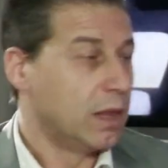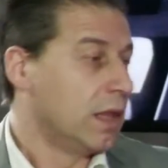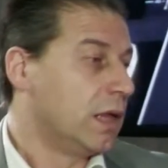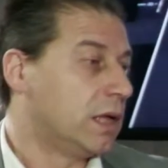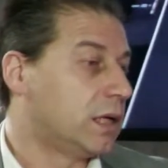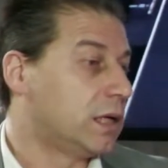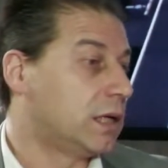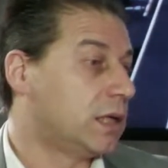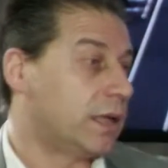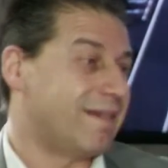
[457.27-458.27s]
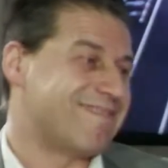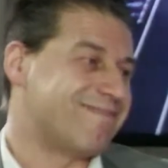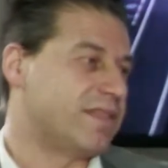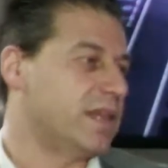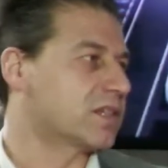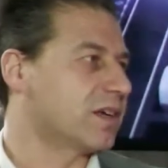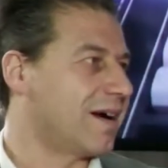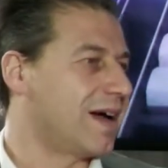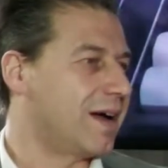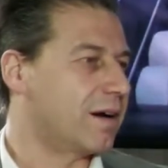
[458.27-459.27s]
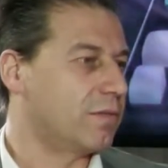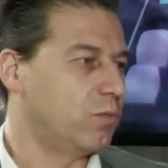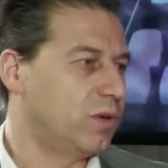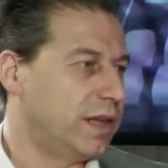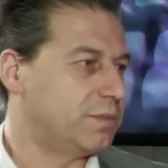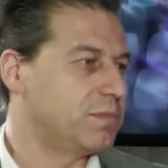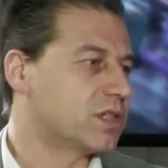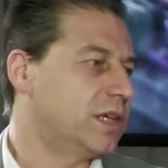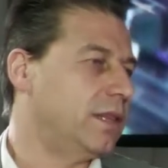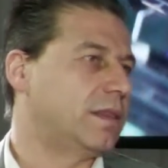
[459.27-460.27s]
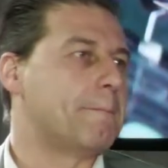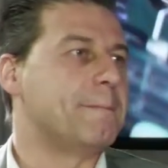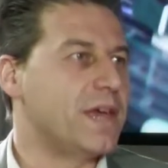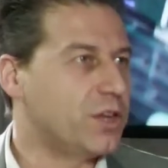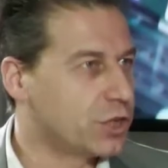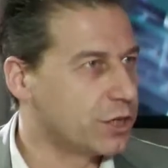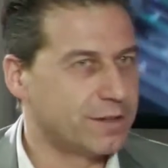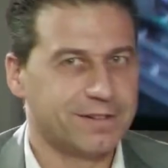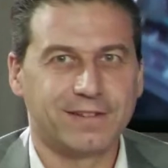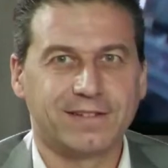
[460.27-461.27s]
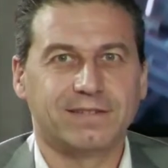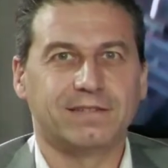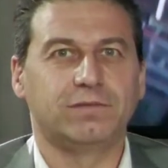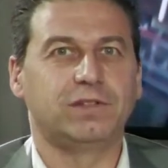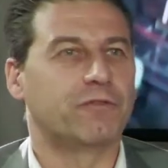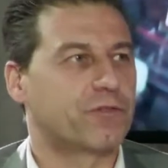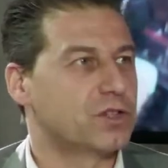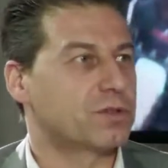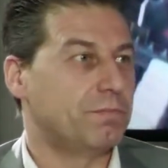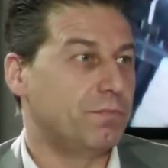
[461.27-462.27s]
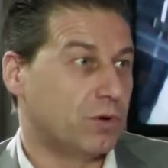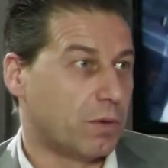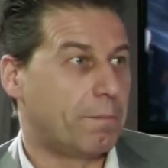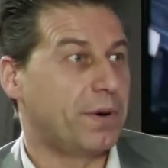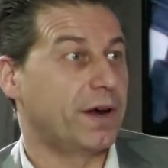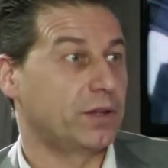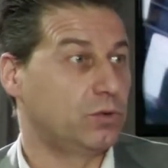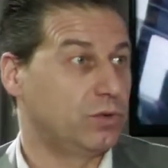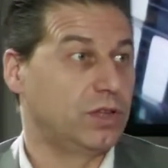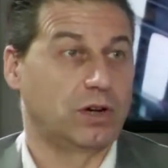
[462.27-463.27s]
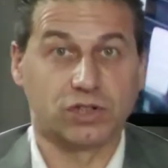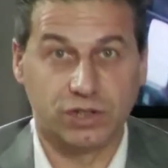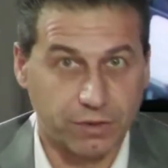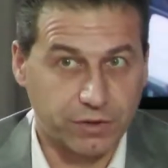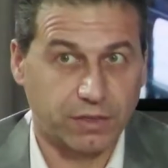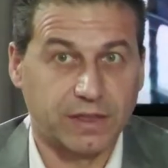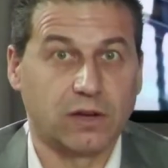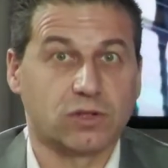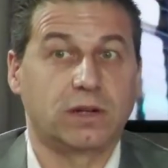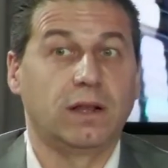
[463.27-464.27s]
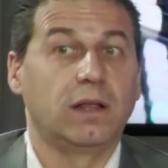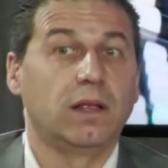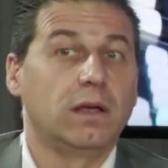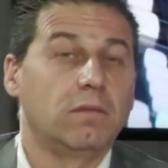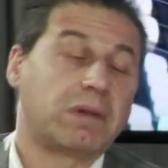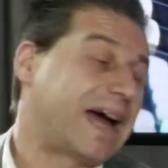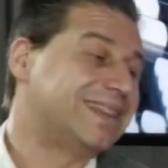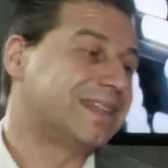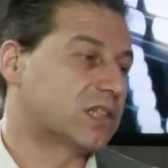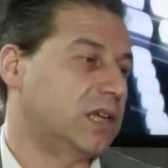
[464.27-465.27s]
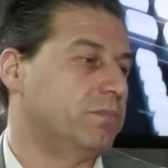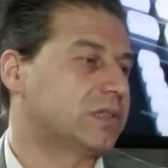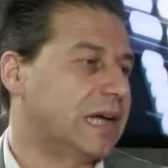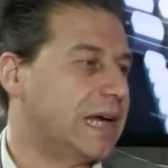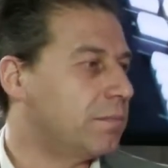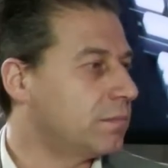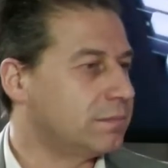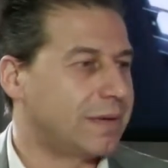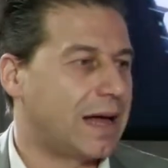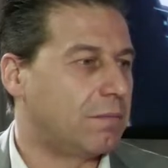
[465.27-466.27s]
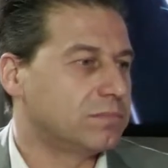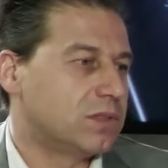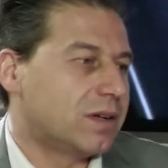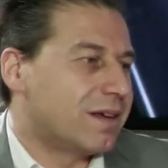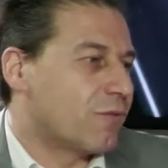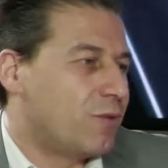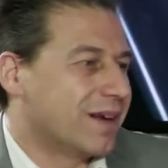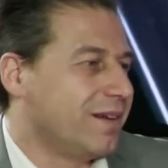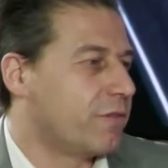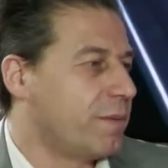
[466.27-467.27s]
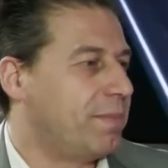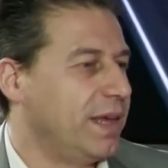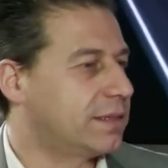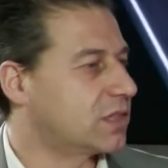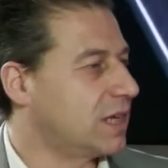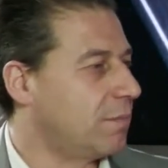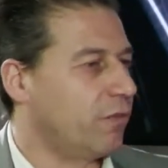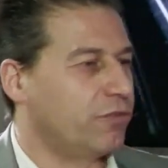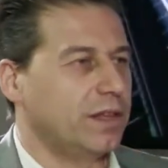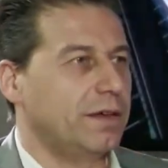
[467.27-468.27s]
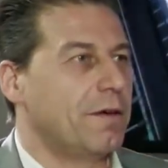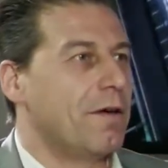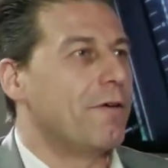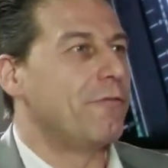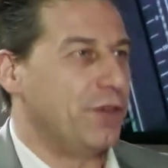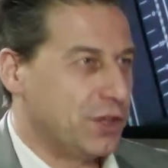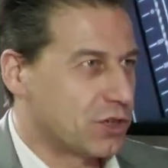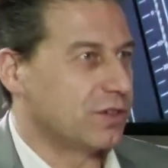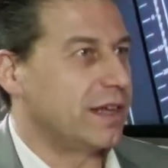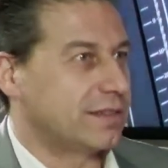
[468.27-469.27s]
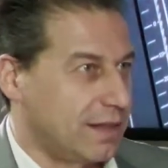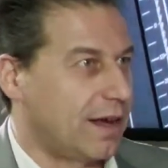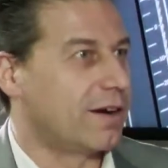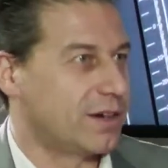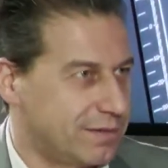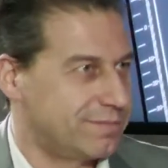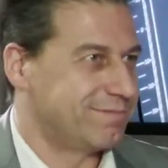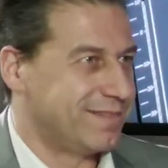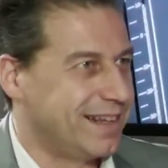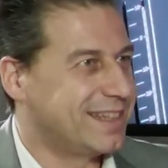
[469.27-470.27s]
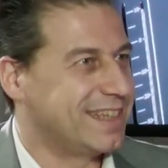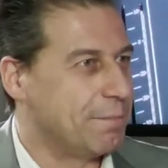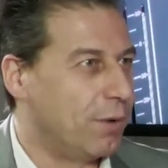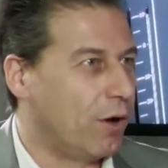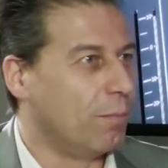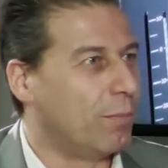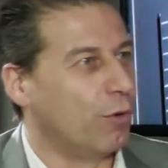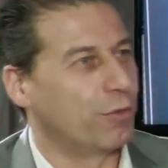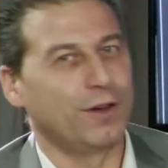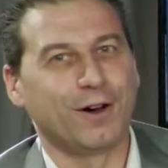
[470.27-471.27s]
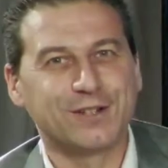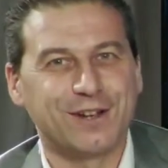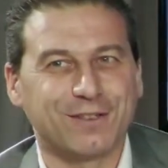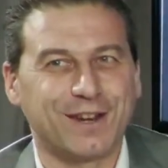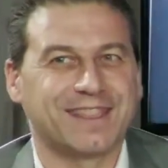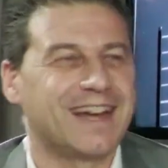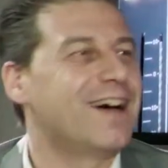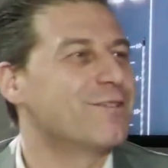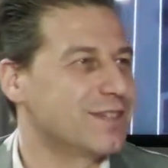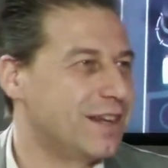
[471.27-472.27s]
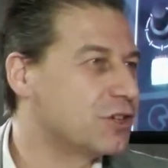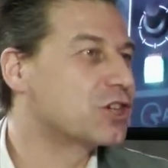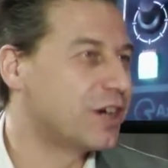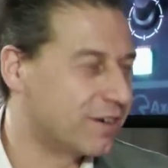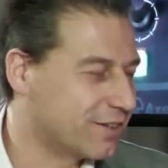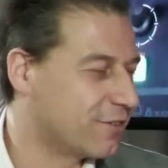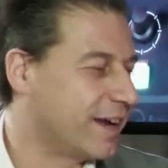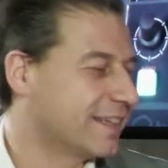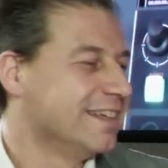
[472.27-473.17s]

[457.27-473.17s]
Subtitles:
And these are, let me say, the major difference compared to the Oxygen 3000. At the same time, I'm gonna quickly repeat some of the features that are, let's say, on both Oxygen 3000 and shared, correct,